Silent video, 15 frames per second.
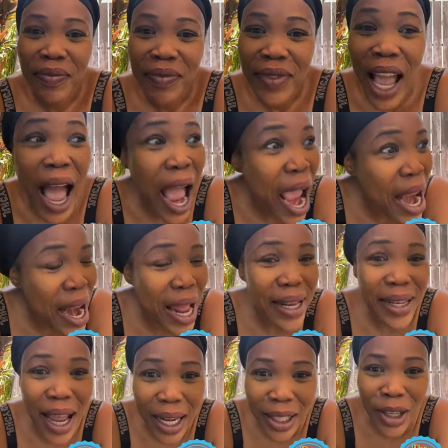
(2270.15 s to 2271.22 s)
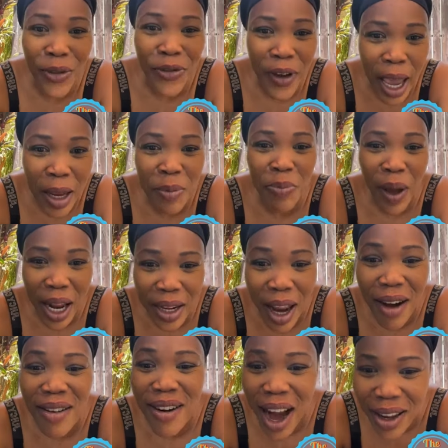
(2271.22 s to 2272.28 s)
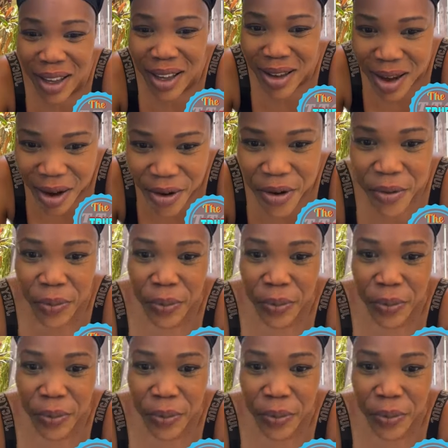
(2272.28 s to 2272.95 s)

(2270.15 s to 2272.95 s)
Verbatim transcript: All of that you find Panda Rock here.